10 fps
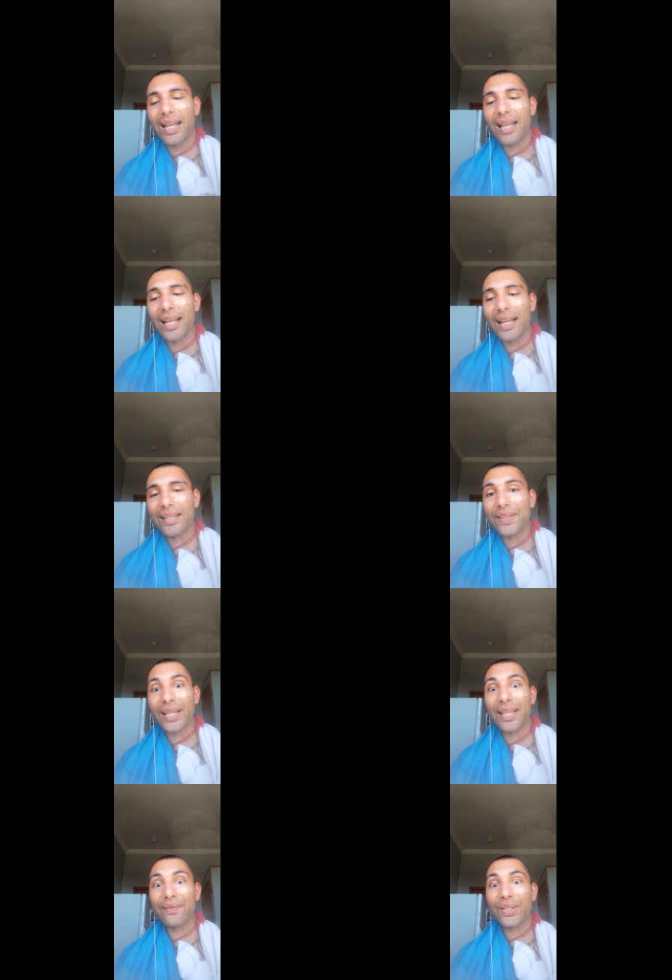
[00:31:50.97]
Uh, it's okay
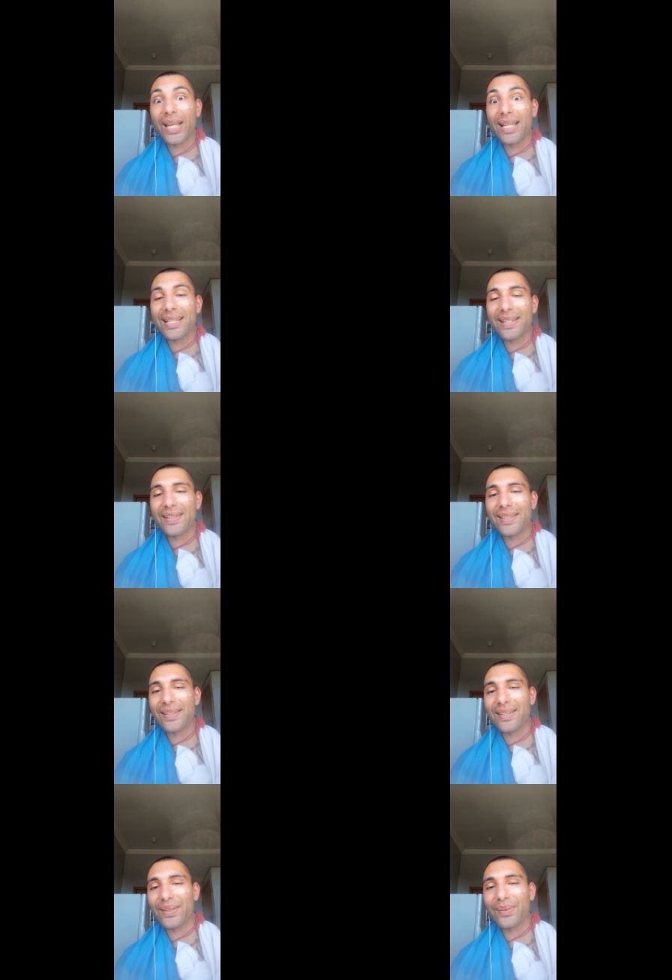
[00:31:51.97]
if you can't do
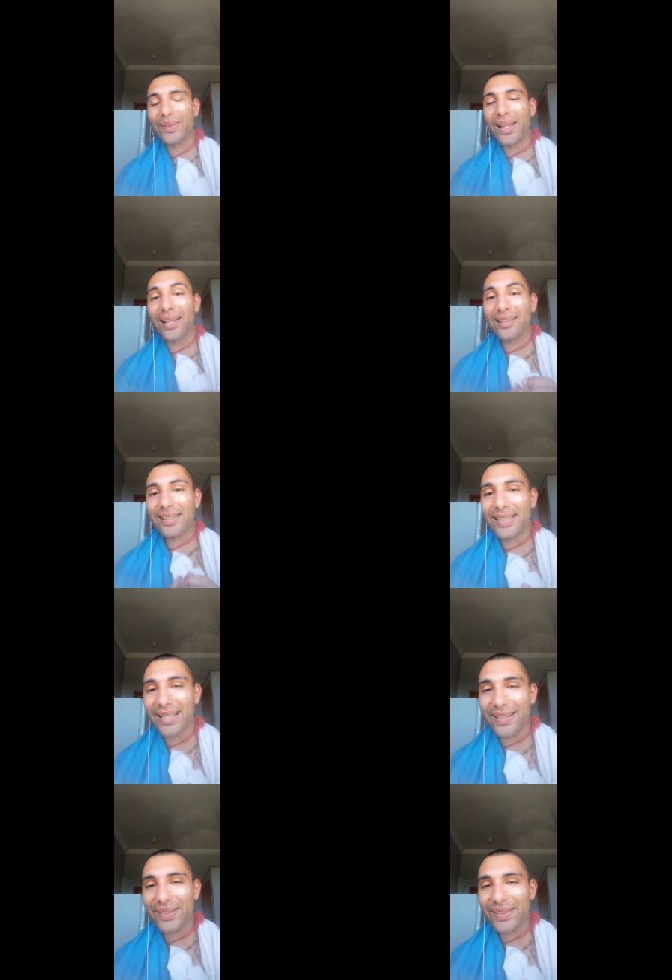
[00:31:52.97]
ourselves out in the world. I'll understand
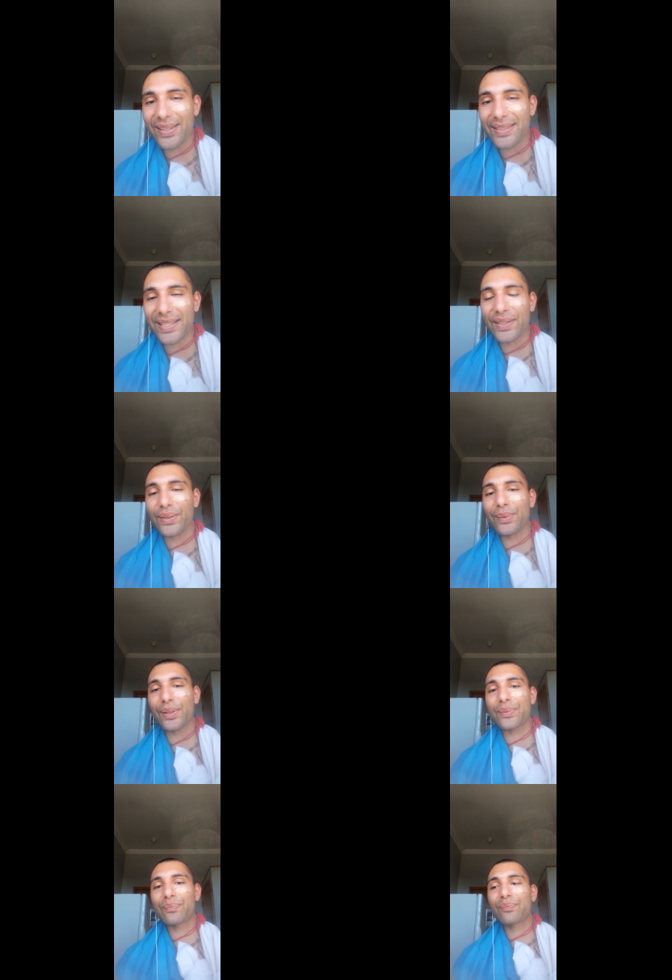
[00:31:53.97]
dear souls out in the world.
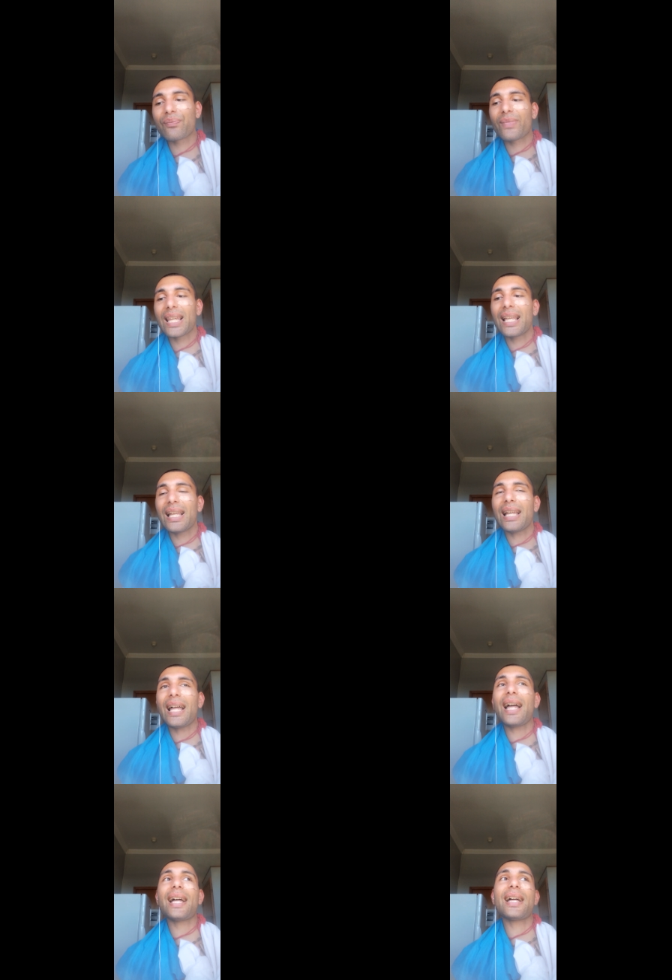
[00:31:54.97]

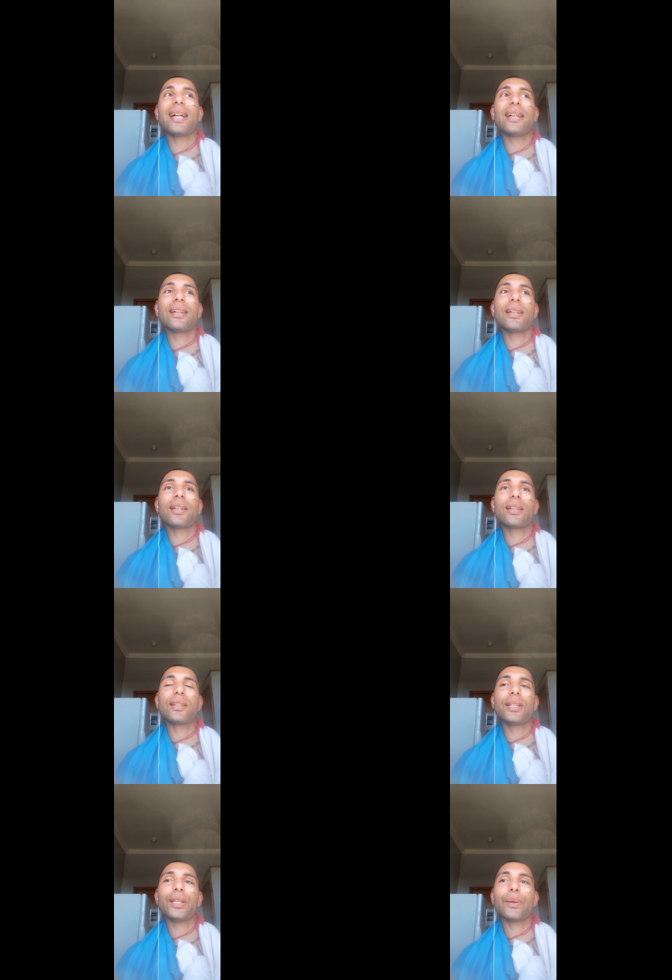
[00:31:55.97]
Uh,
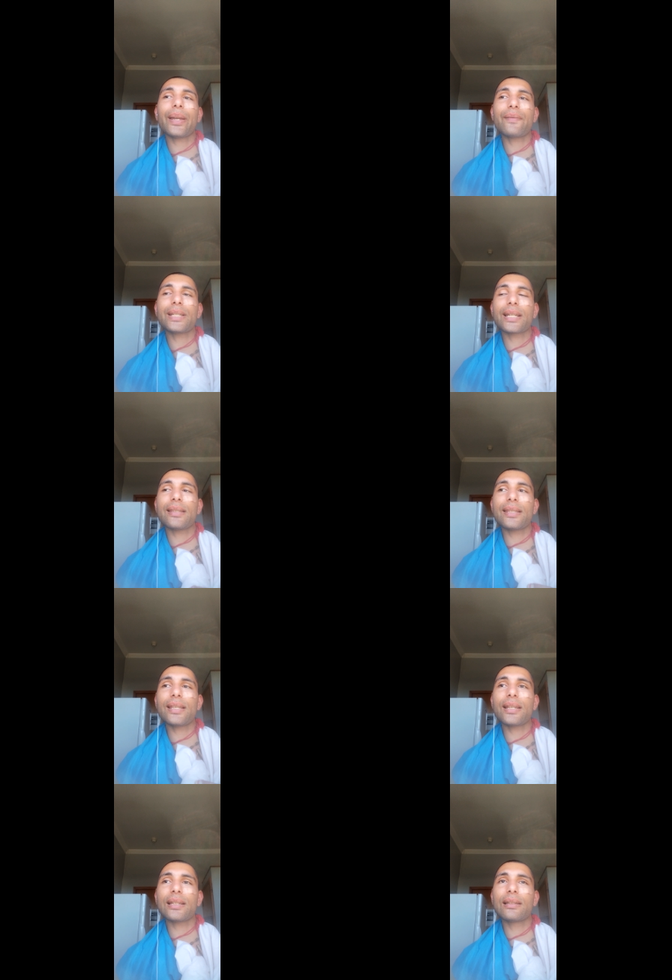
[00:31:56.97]
you know, we have to
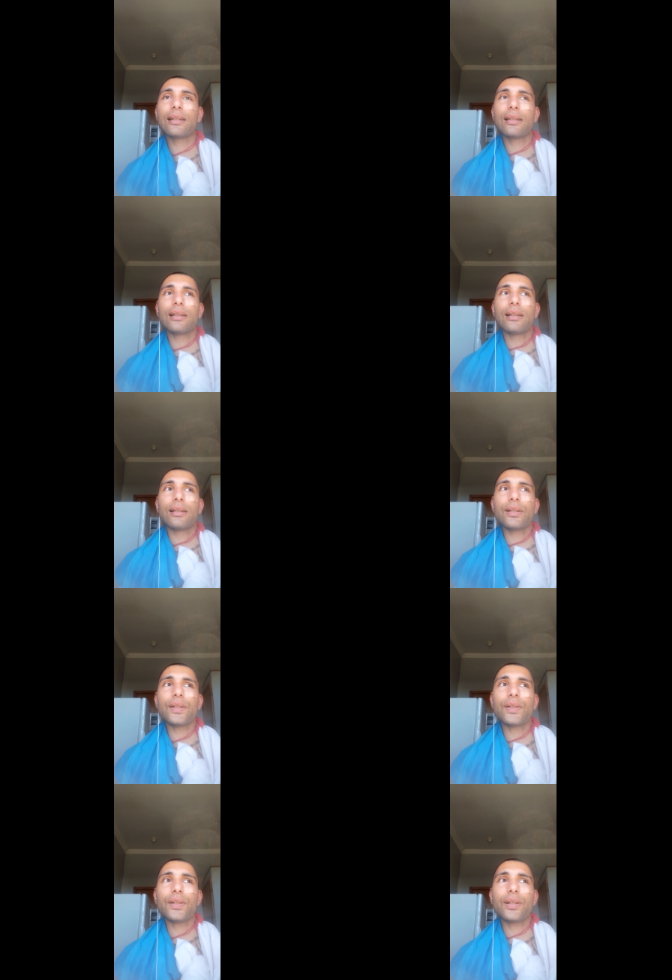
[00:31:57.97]
consider
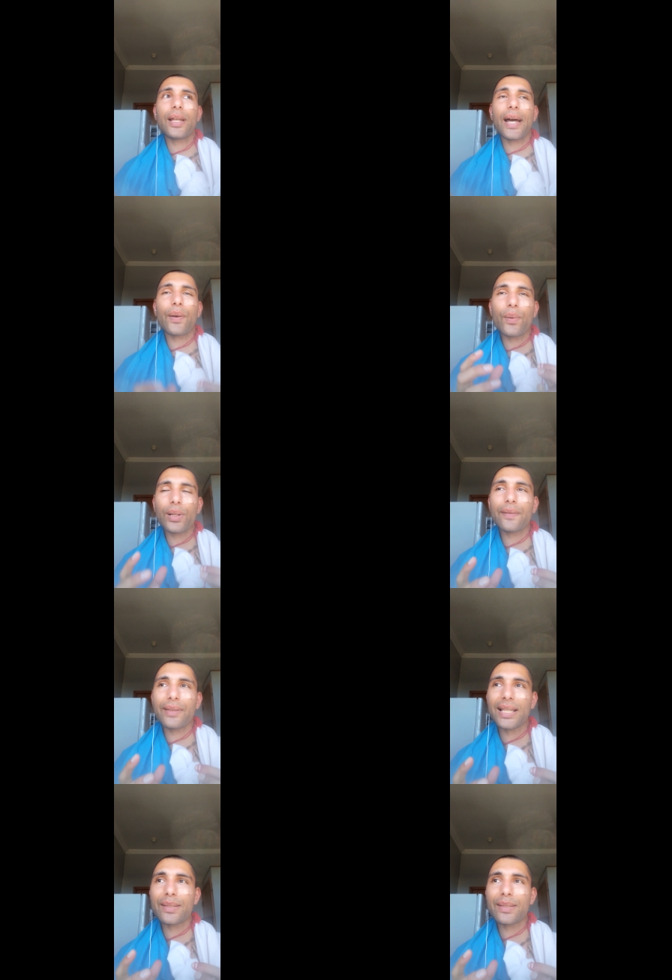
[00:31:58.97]
are all of these